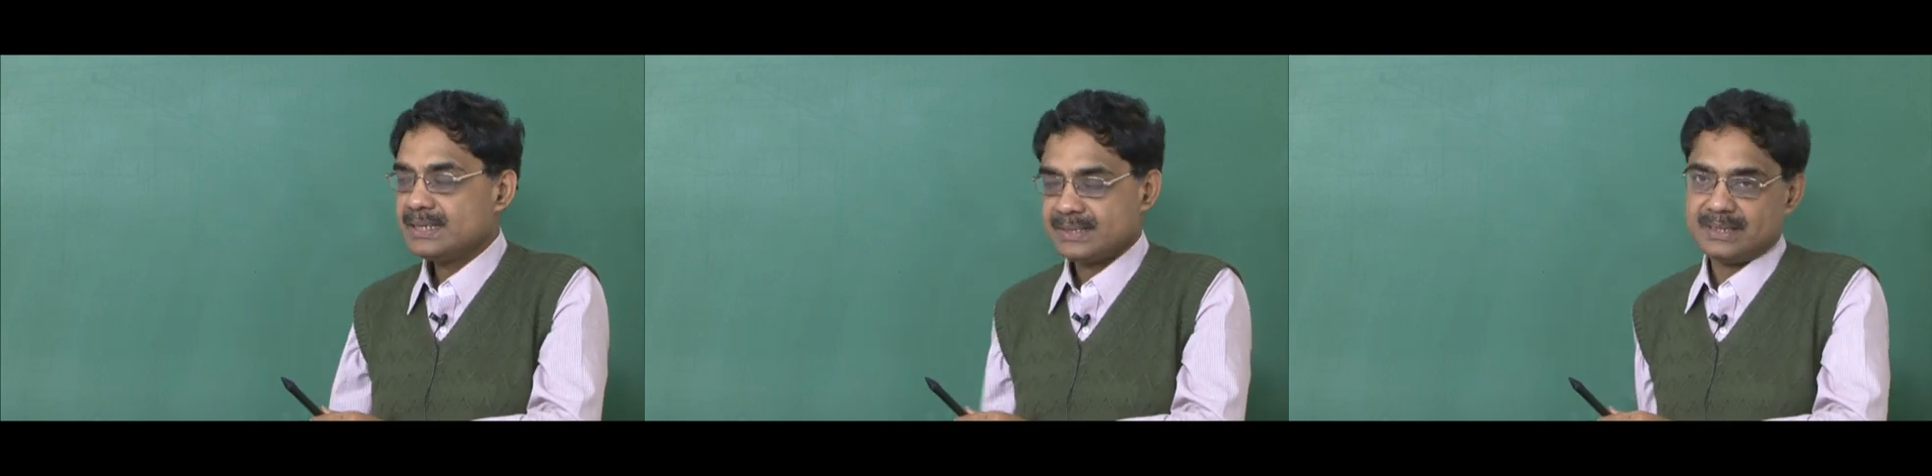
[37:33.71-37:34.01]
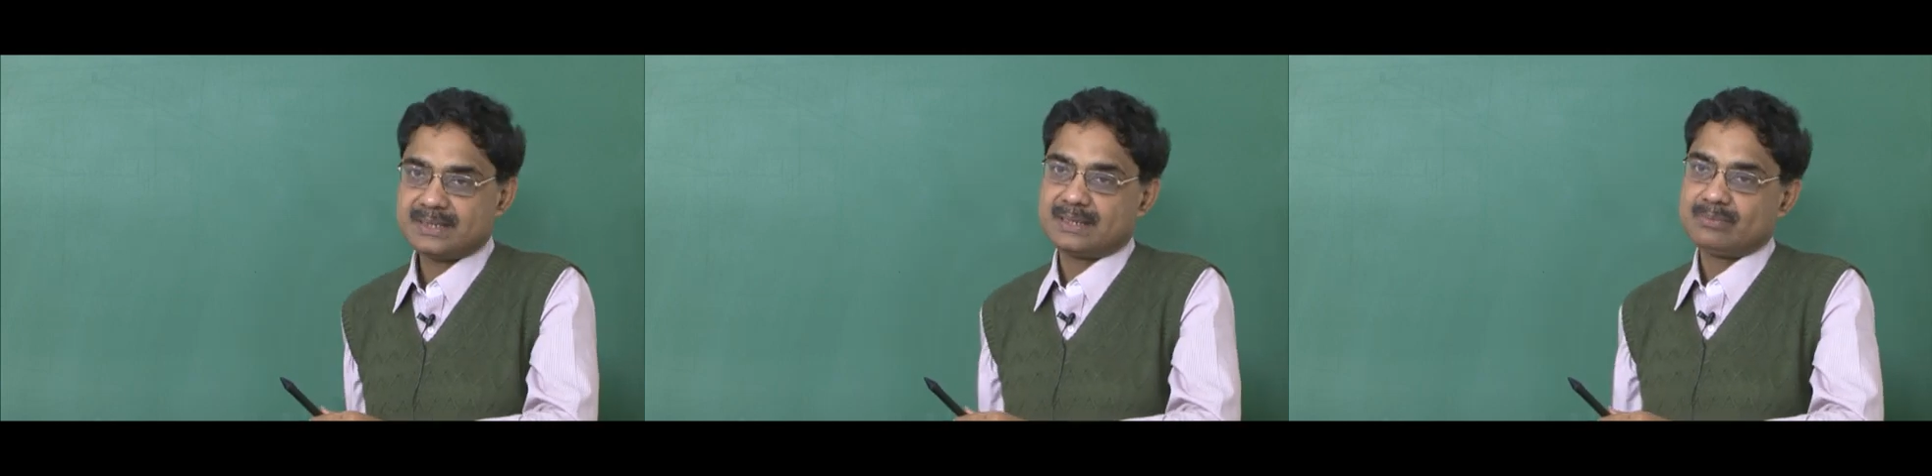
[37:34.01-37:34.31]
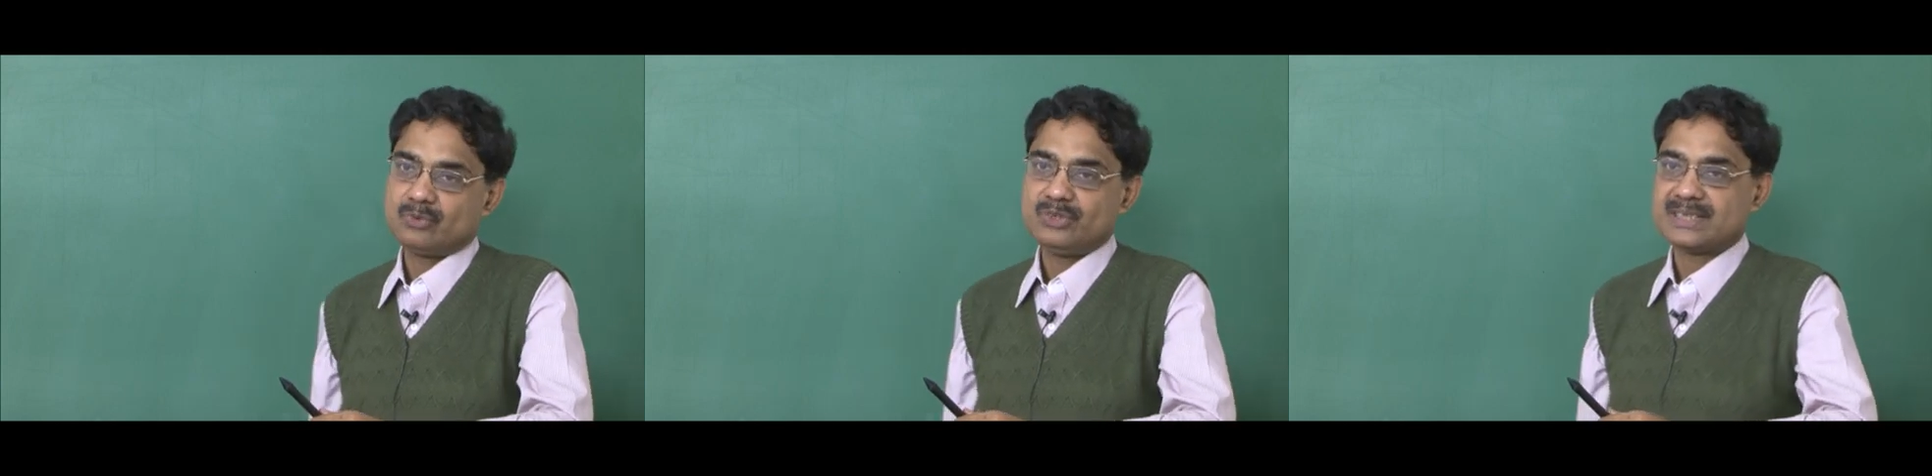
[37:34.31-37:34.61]

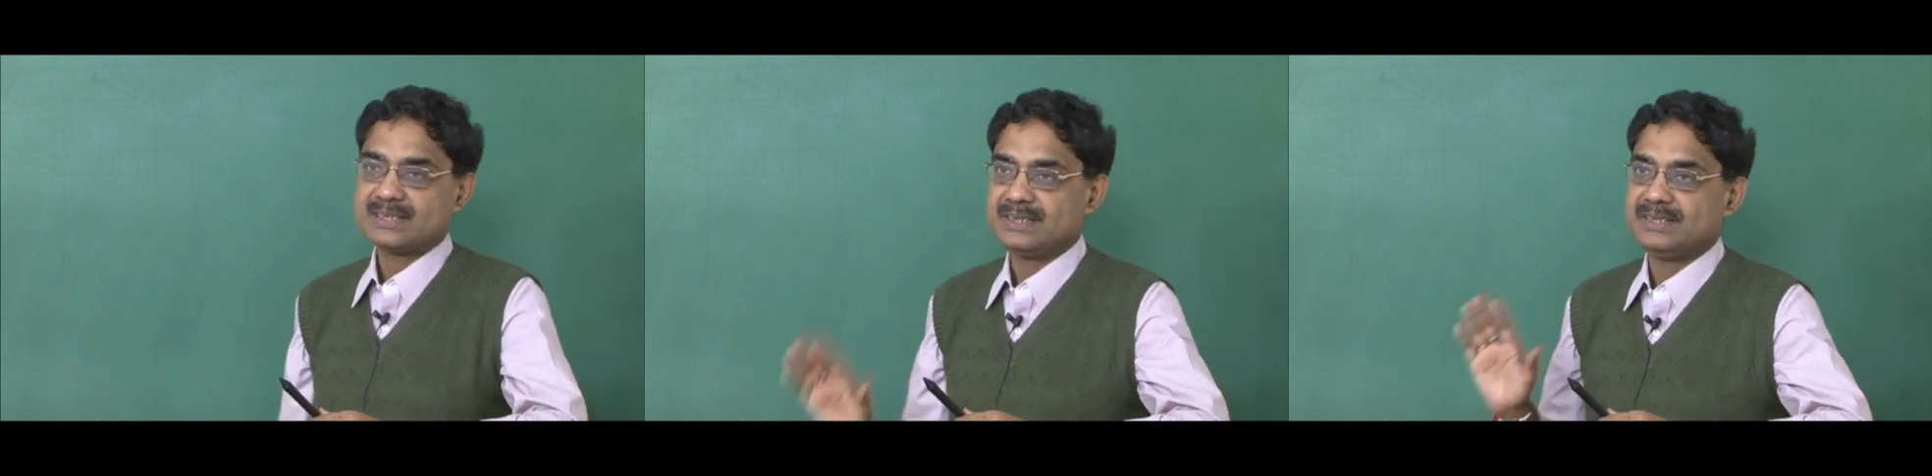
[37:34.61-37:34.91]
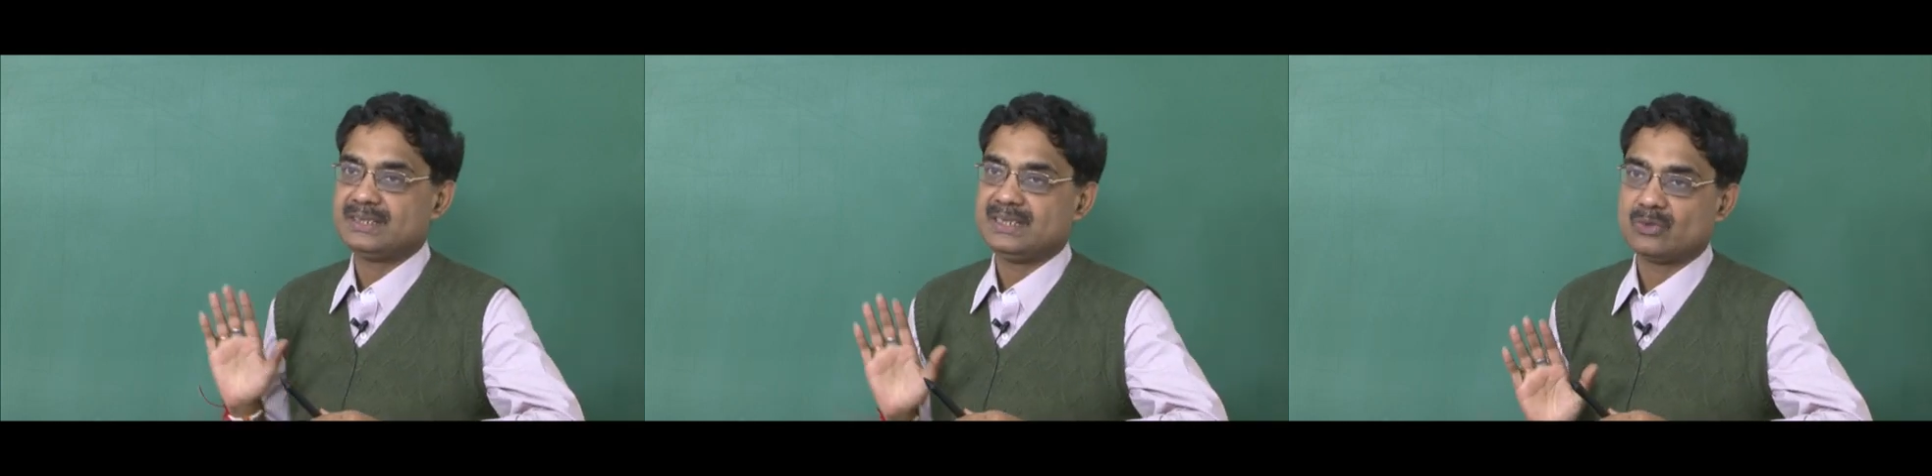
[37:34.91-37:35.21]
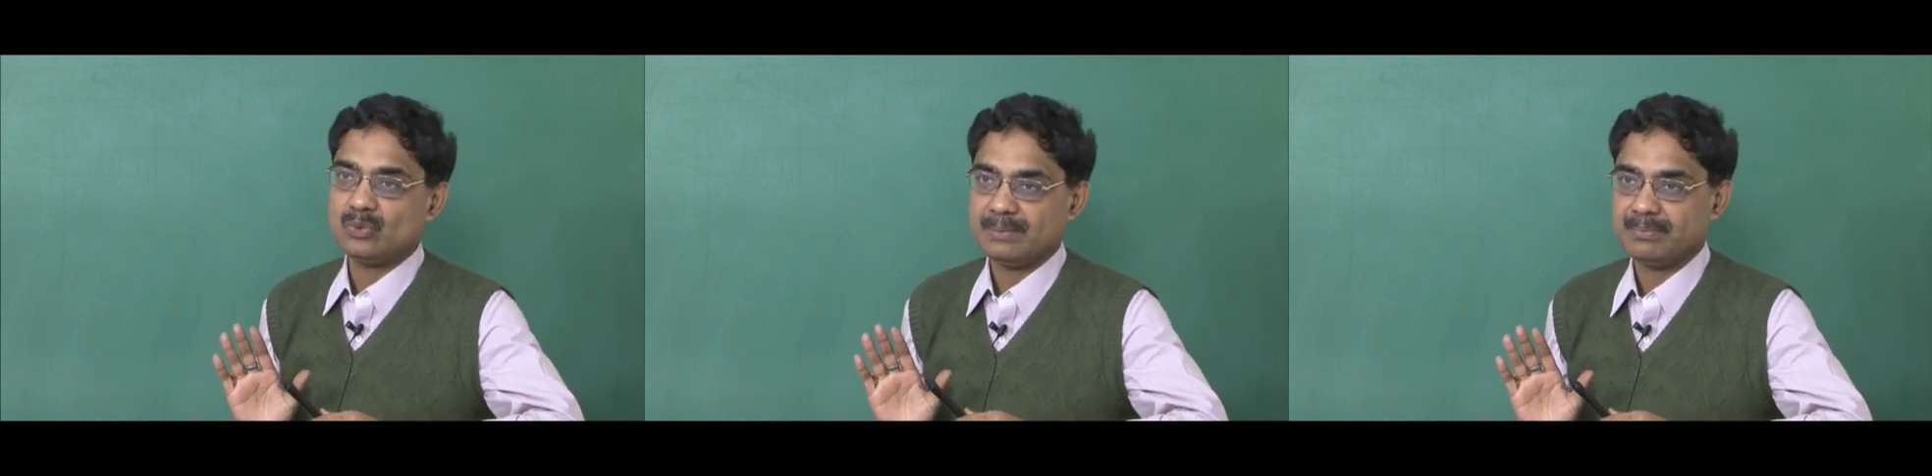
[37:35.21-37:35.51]
system which has reached the
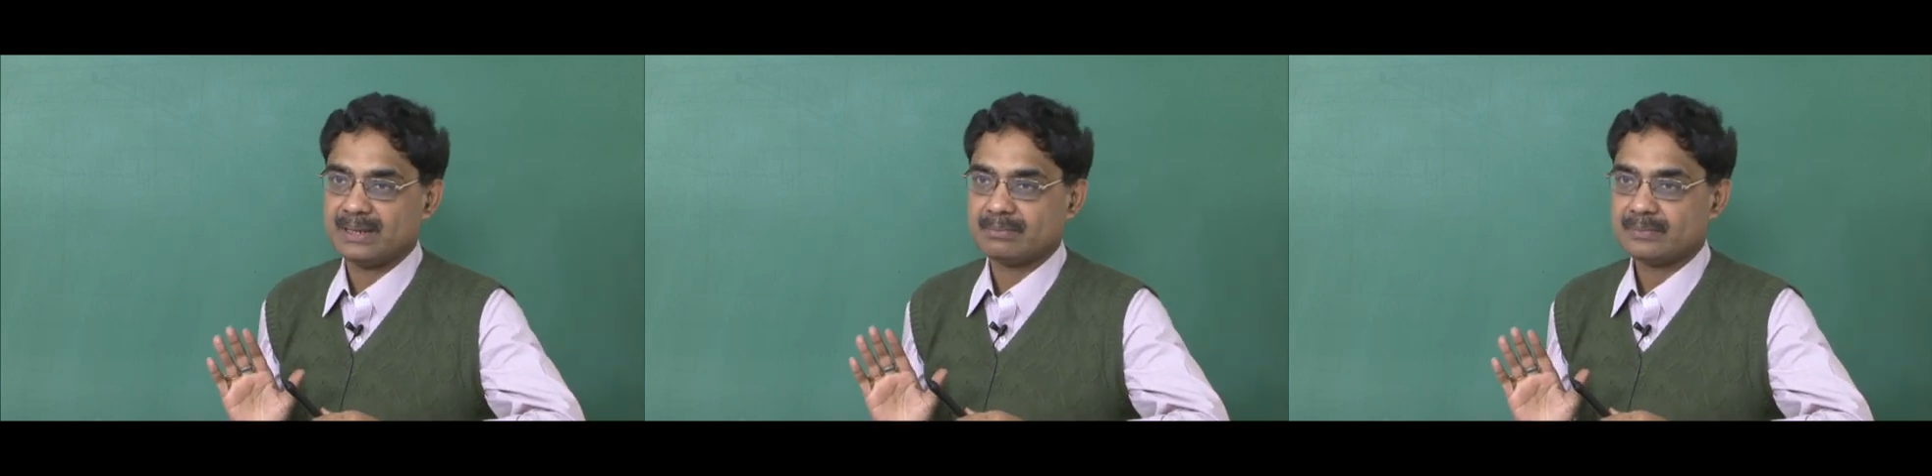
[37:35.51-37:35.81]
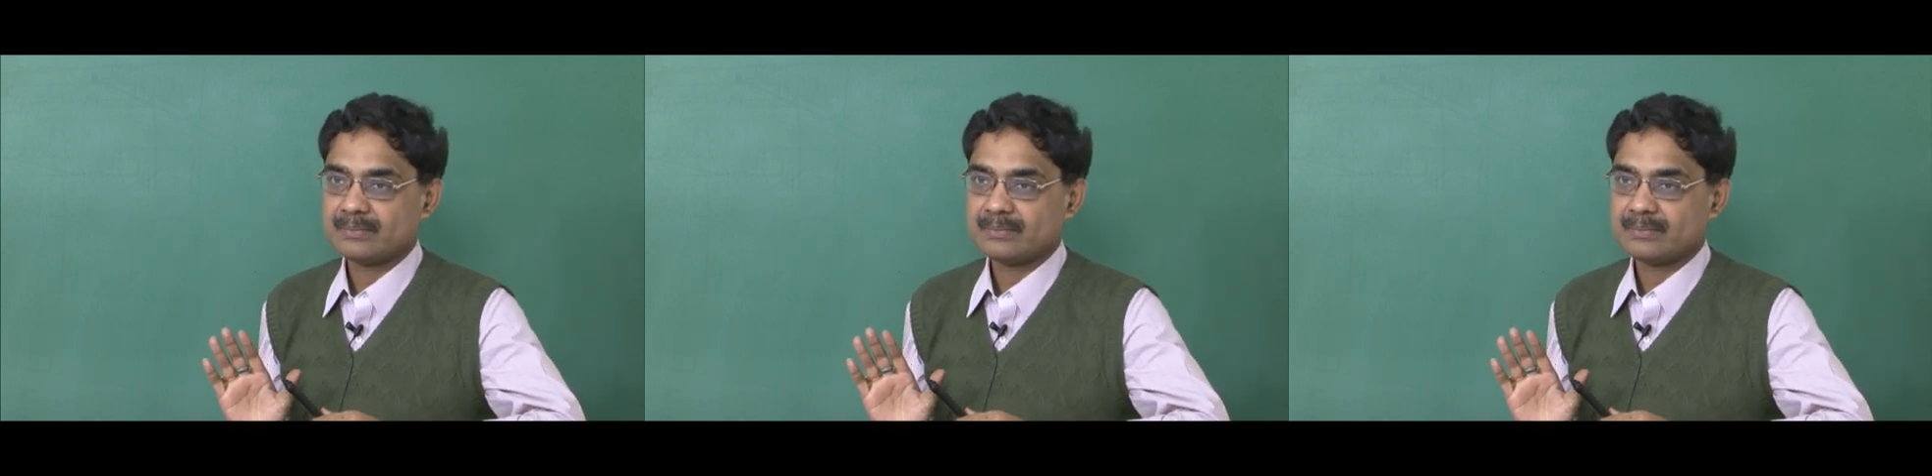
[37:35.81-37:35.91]
equilibrium.